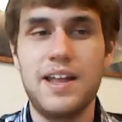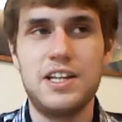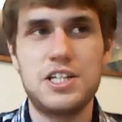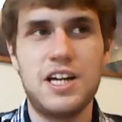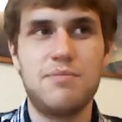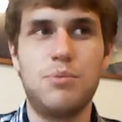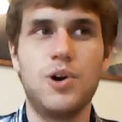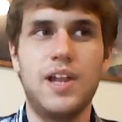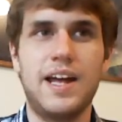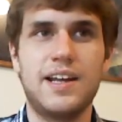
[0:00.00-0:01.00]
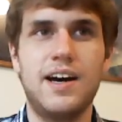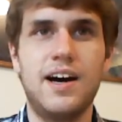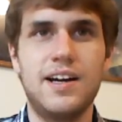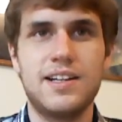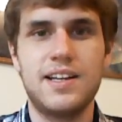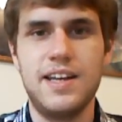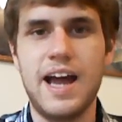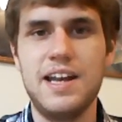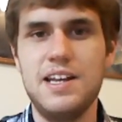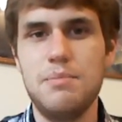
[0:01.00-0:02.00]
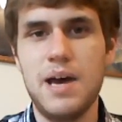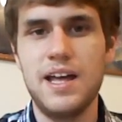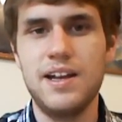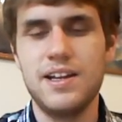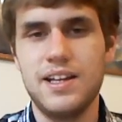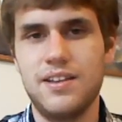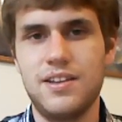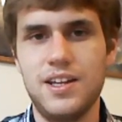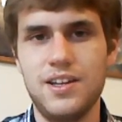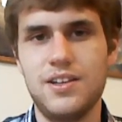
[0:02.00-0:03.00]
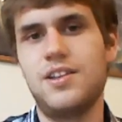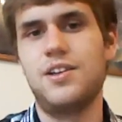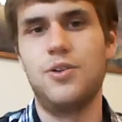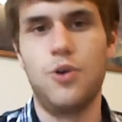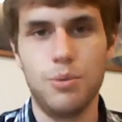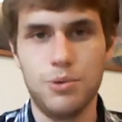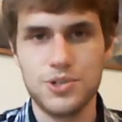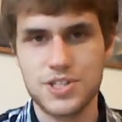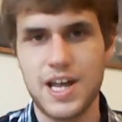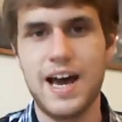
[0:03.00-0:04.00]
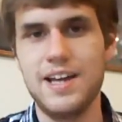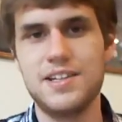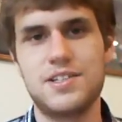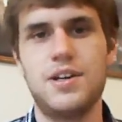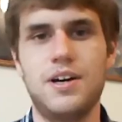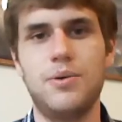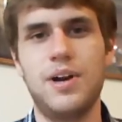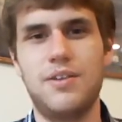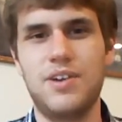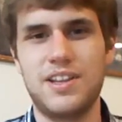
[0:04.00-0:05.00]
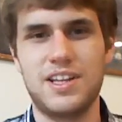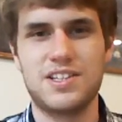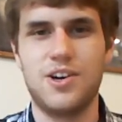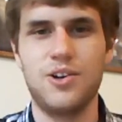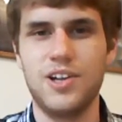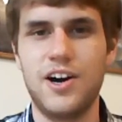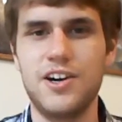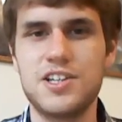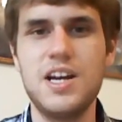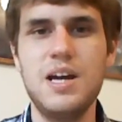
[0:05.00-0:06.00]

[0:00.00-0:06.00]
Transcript: They should have more like 90 men in the normal size, whatever I think is called large.